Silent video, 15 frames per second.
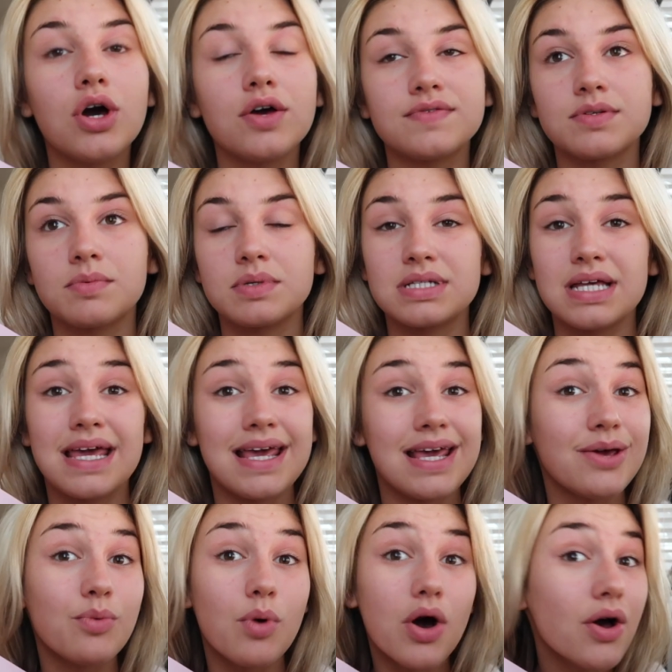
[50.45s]
if someone's a
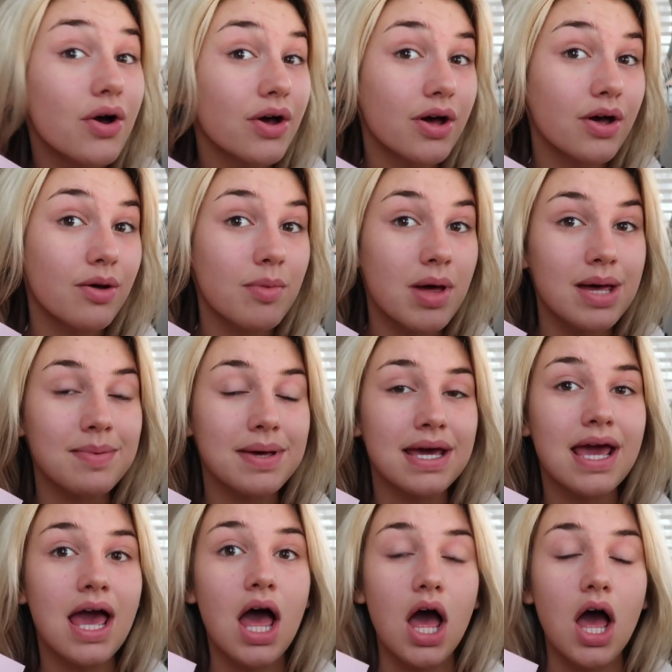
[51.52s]
key worker
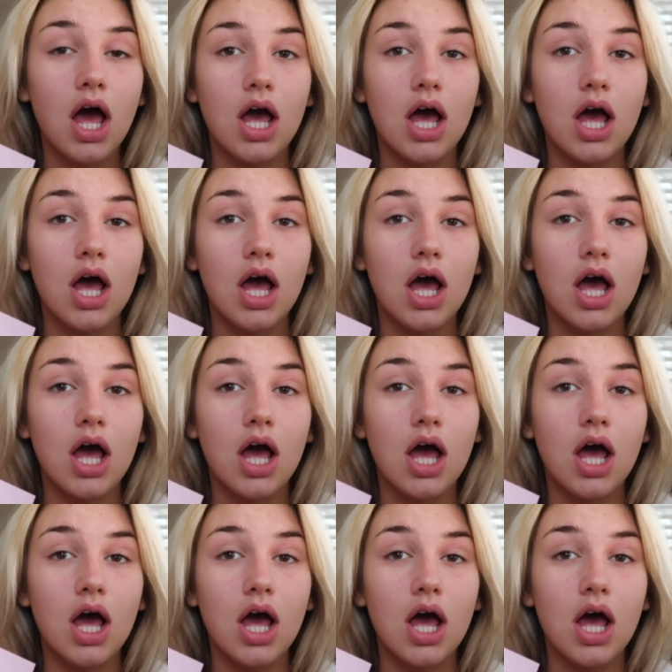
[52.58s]
maybe,